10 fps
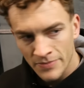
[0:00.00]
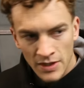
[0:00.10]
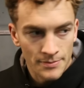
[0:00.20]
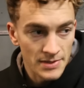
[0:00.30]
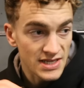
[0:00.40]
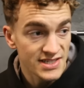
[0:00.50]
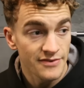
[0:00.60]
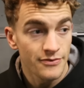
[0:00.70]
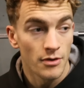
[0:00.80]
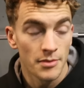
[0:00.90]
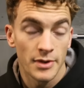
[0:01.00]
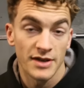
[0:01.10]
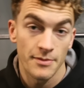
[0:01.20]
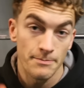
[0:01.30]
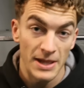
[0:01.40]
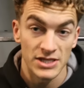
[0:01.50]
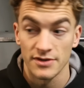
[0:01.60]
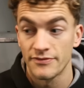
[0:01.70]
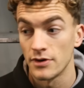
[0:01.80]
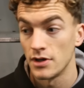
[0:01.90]
It'll be easier for me when I've been
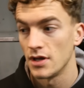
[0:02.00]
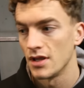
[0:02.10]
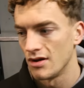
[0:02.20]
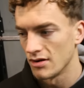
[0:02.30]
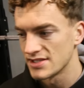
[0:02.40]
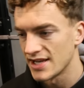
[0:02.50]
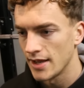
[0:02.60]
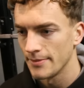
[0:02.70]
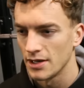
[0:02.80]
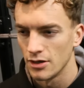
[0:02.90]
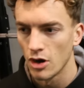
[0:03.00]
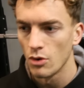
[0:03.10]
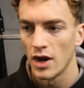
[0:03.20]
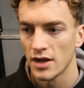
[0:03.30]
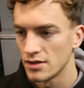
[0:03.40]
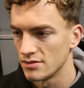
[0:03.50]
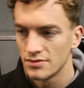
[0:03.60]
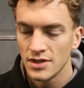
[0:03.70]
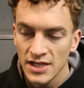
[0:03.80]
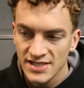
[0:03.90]
benching for a longer time and I know what I can
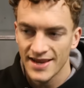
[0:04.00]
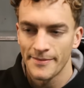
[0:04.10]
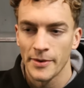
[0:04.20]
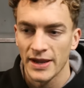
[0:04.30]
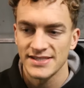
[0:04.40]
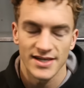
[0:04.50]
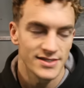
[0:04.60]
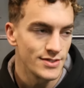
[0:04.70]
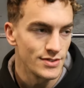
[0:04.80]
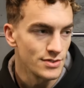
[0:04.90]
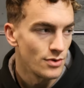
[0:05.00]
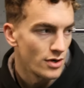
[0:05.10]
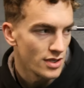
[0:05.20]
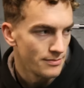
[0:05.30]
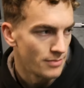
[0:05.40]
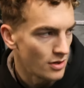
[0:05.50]
set my weights as soon as I walk in.